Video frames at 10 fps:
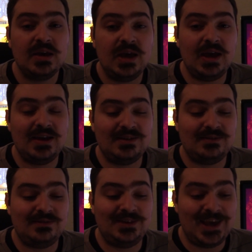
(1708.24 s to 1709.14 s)
And
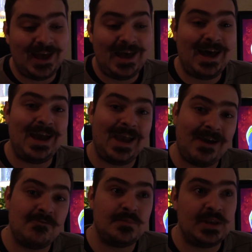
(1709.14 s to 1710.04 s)
yeah, I
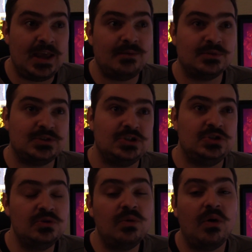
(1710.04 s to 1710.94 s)
haven't been able to
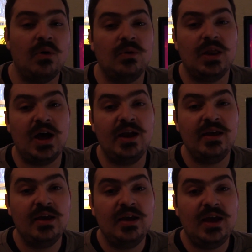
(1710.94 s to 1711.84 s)
do a whole lot,
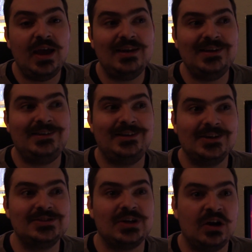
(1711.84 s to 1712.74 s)
and it
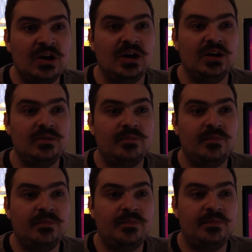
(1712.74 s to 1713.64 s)
does hurt,
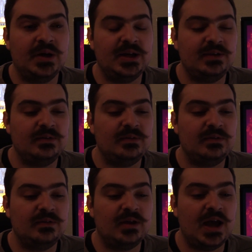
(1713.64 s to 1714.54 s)
but
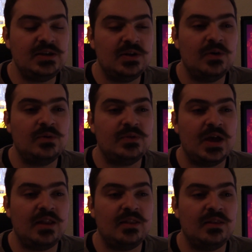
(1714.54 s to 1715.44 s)
I know
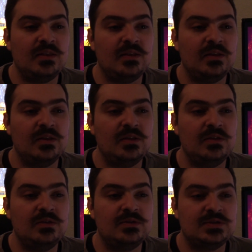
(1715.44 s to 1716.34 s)
that
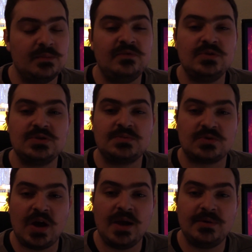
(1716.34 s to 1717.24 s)
some of you
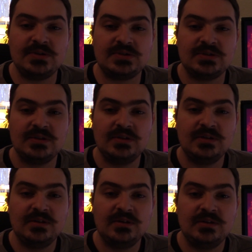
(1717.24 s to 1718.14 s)
subscribers
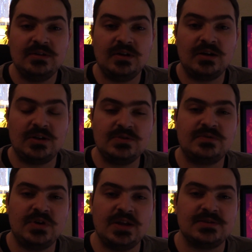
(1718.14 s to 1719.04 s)
are close
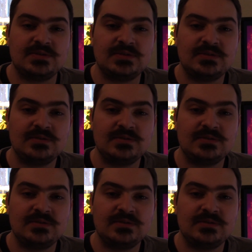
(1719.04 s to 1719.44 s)
friends,